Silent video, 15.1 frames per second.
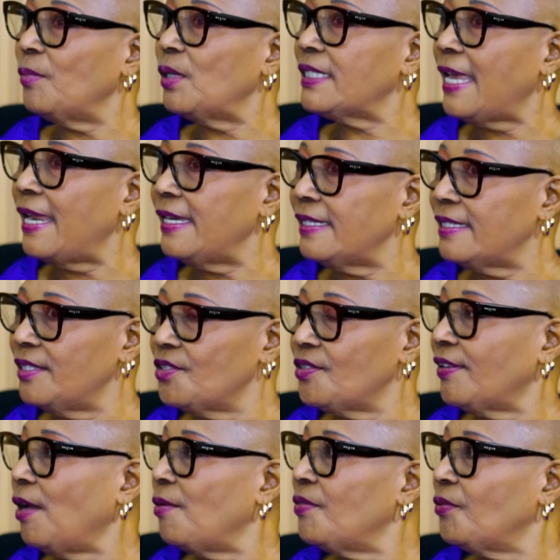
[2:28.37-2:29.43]
mortality is
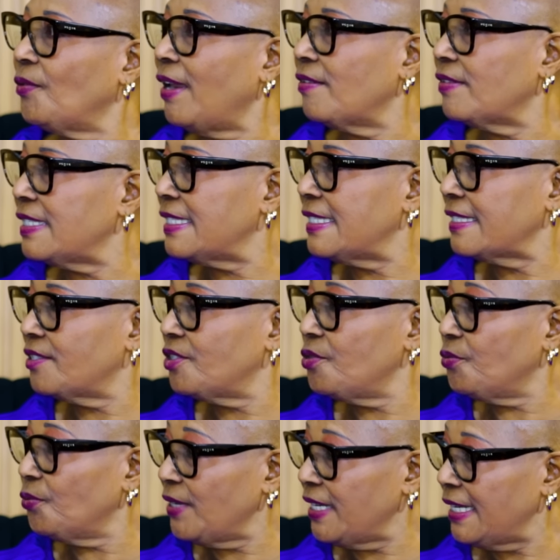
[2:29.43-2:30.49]
around
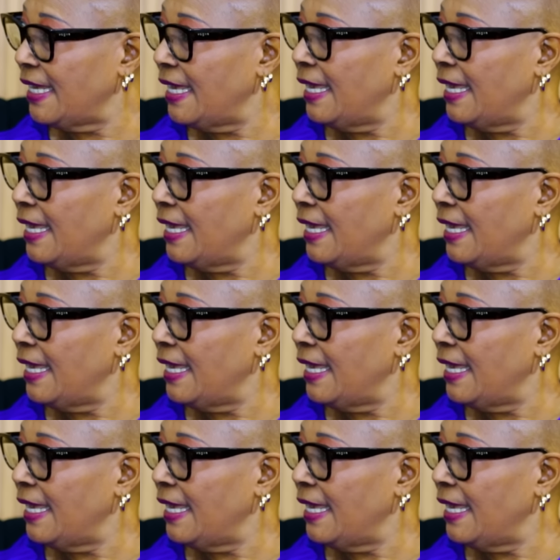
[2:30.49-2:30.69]
363